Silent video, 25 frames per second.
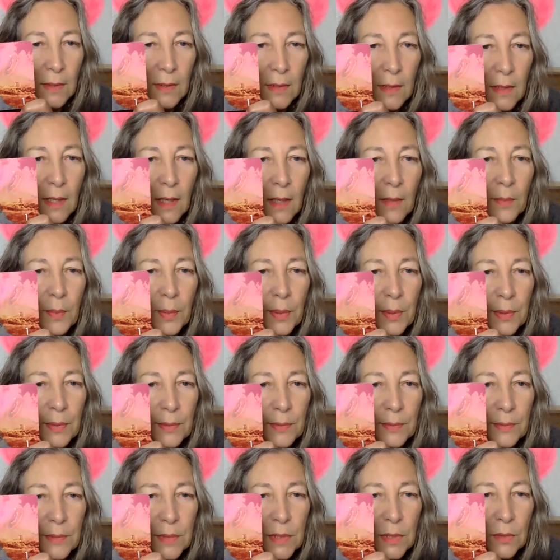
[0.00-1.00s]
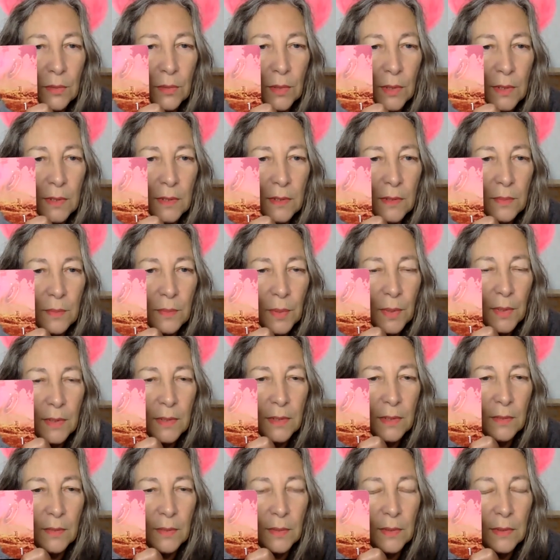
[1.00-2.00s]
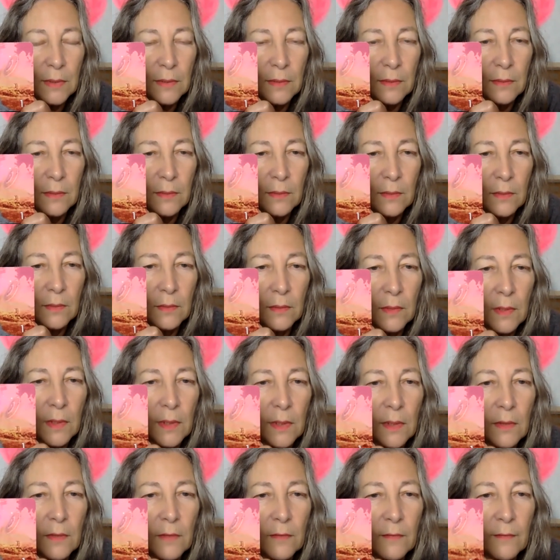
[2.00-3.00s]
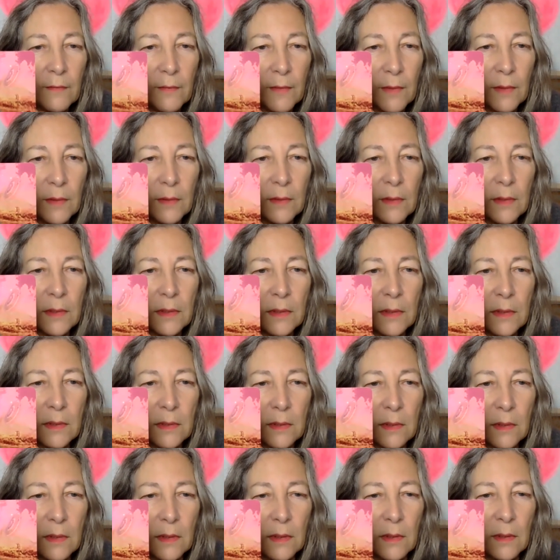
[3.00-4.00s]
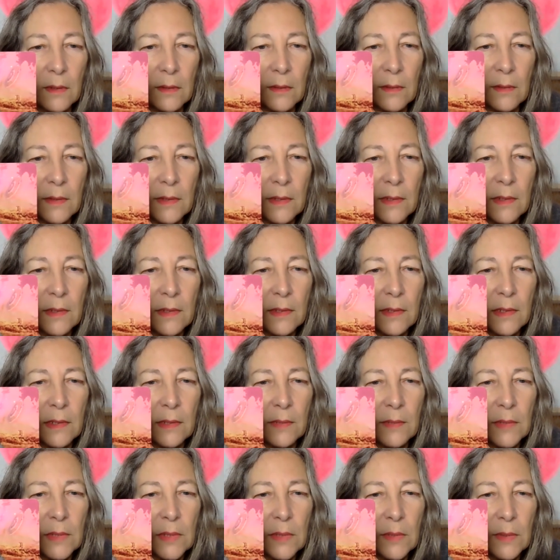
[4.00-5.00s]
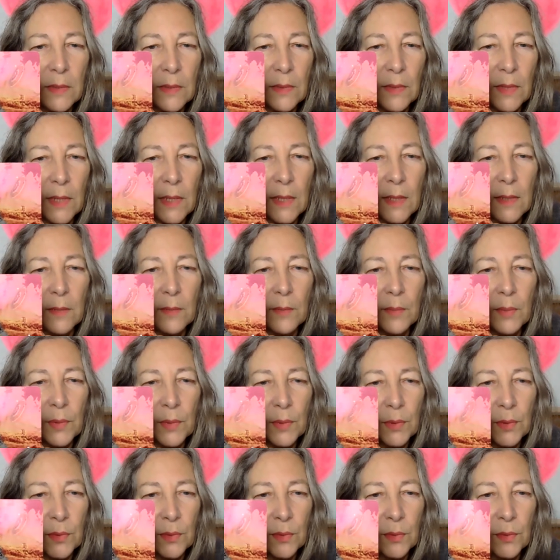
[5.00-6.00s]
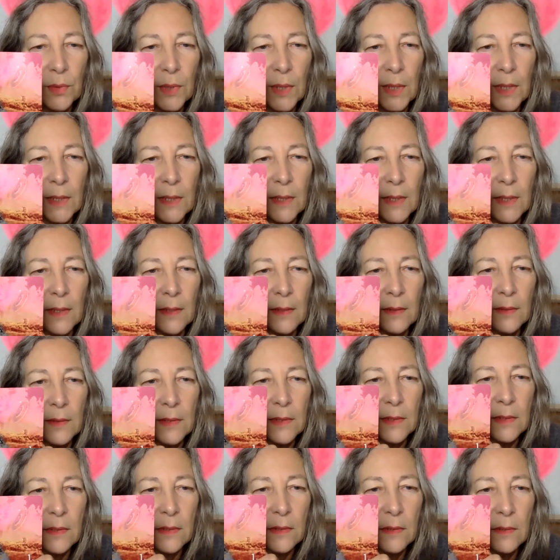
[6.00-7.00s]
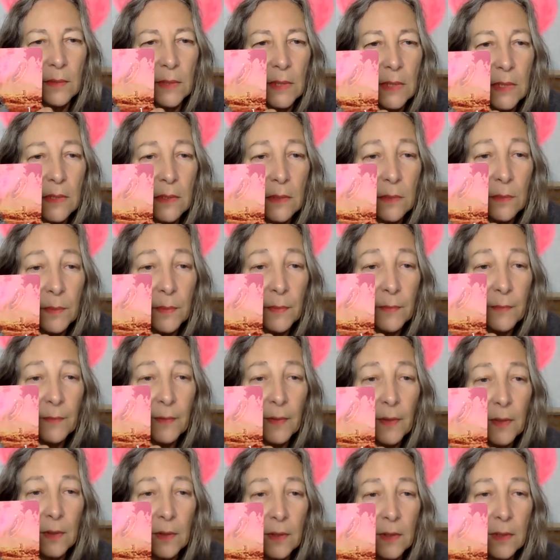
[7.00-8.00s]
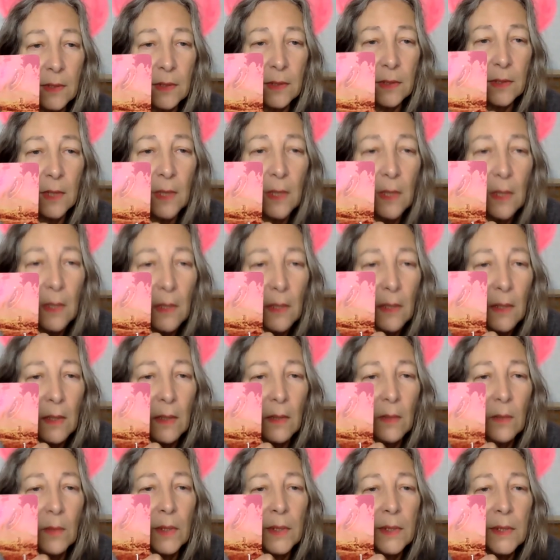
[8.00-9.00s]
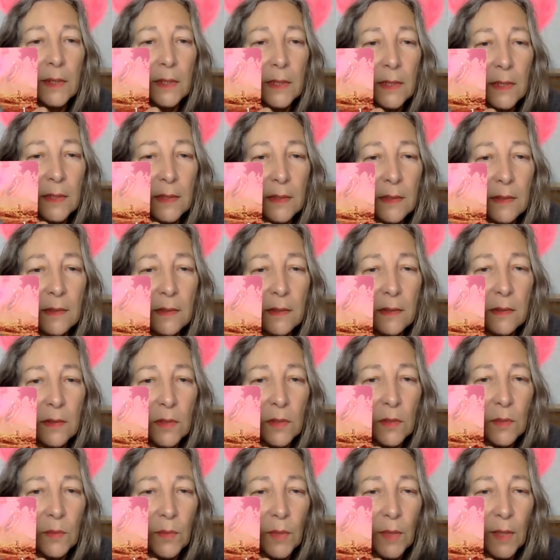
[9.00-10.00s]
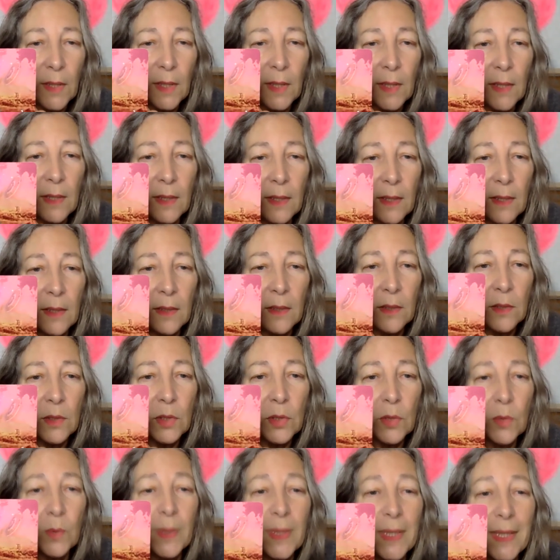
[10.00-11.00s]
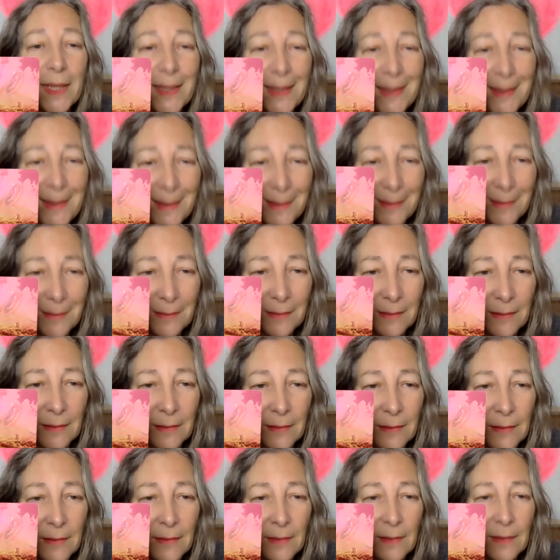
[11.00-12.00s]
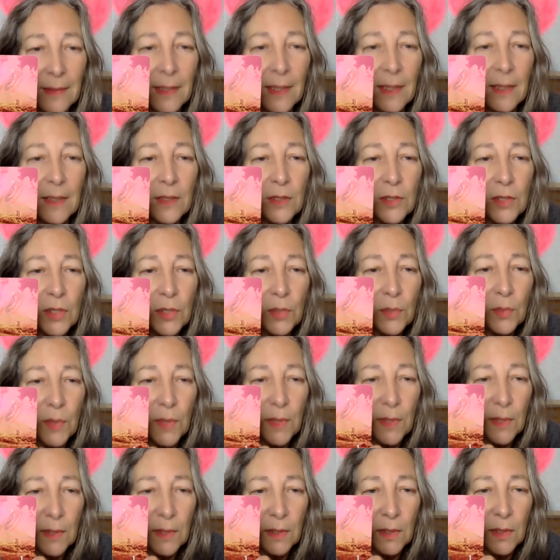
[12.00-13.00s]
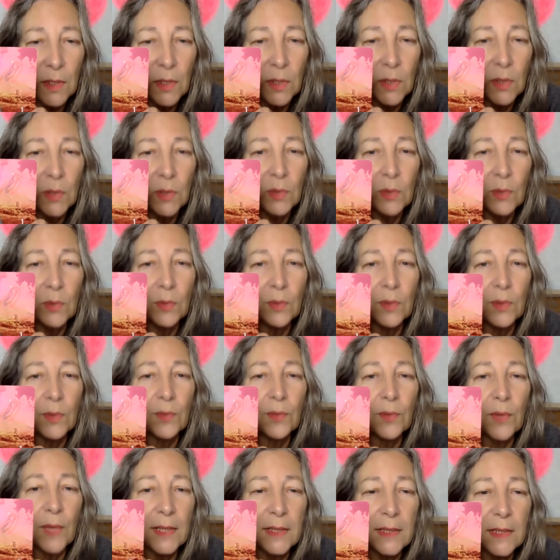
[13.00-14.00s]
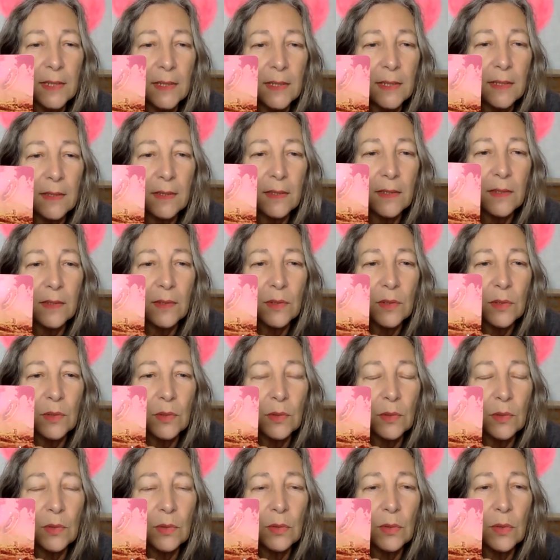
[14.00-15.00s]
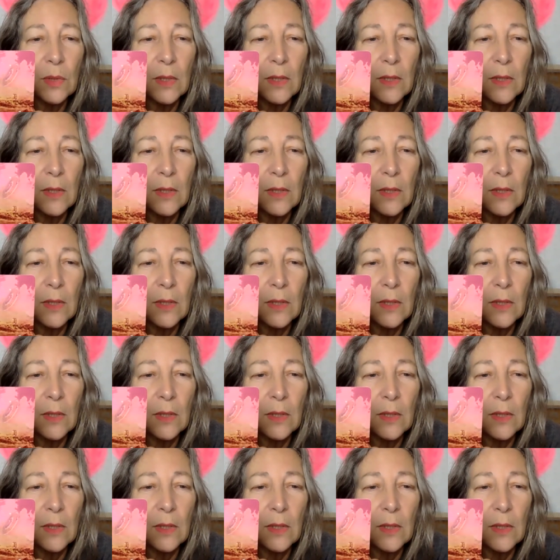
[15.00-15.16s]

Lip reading: cup to what is possible. What are you focused on? Seems to be really important right now, is to be super focused on what it is that you're bringing into being, the energy within you, the readiness to